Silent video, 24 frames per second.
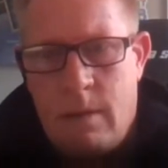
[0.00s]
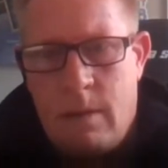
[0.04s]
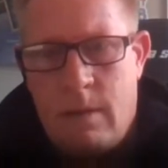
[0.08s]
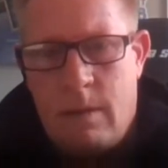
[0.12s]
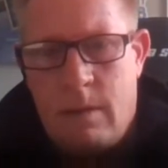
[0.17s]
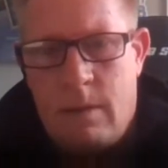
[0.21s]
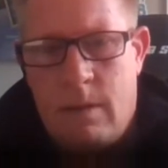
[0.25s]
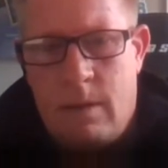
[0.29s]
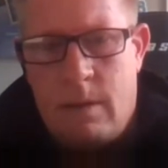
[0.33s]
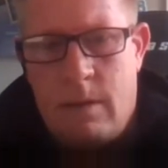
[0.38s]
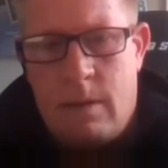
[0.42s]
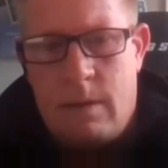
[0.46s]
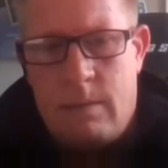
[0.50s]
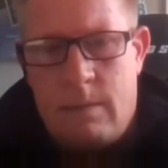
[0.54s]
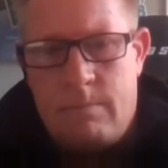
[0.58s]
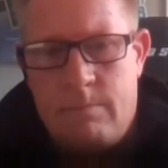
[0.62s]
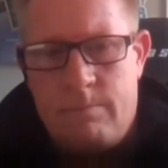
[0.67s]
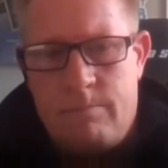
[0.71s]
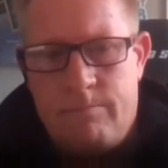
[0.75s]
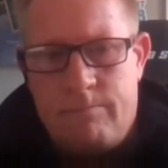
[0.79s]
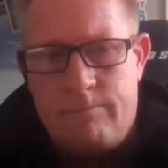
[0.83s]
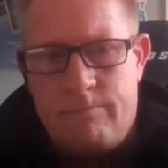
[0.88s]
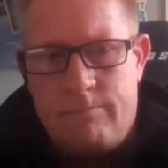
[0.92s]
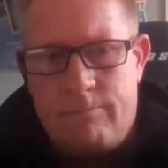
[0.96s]

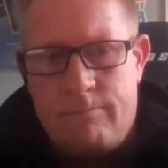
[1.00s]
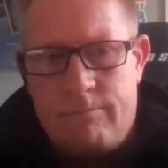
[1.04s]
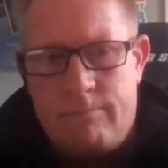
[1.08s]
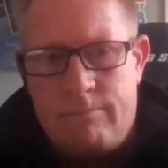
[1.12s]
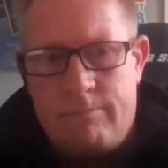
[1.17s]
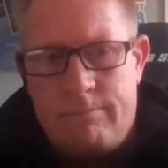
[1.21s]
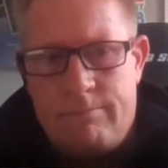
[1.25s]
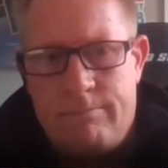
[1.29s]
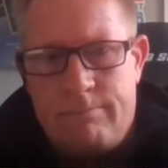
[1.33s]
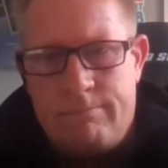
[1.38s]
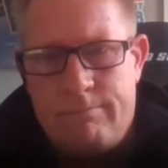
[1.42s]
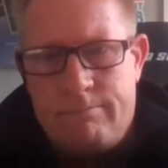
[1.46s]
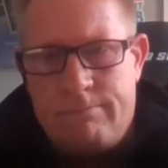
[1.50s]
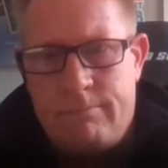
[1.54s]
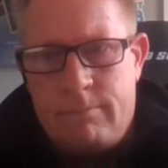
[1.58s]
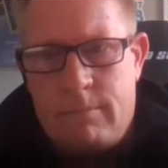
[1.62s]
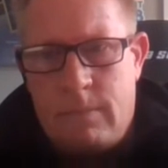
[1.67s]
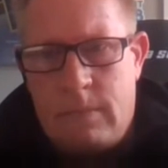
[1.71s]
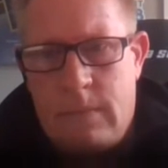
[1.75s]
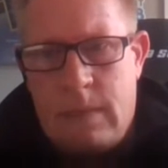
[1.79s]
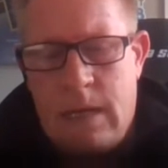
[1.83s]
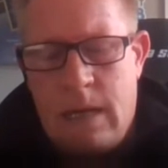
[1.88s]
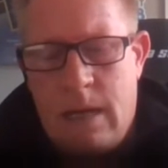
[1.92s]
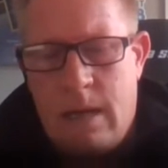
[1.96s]
um
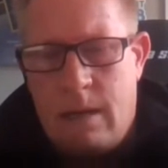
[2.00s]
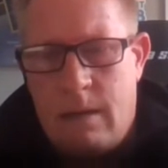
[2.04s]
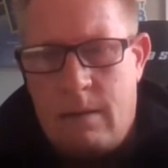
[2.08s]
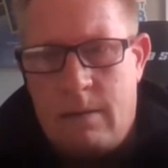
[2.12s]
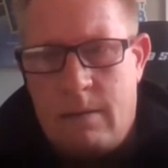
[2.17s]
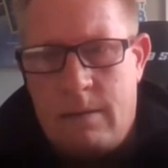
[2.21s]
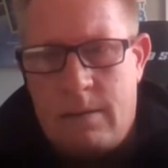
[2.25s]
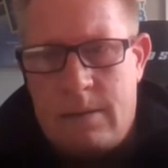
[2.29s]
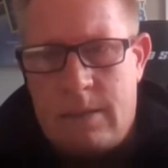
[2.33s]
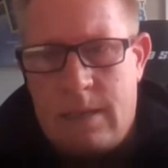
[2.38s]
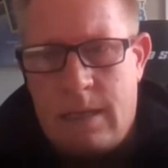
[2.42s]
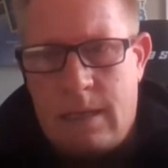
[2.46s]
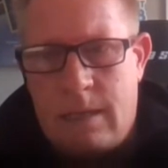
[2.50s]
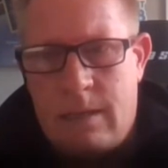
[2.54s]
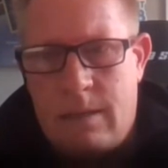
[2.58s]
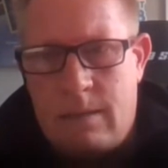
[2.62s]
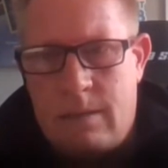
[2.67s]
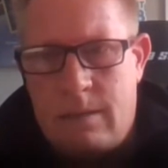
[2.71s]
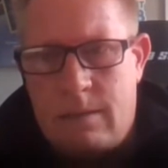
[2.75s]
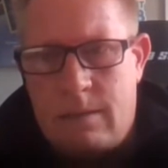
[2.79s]
yeah it's like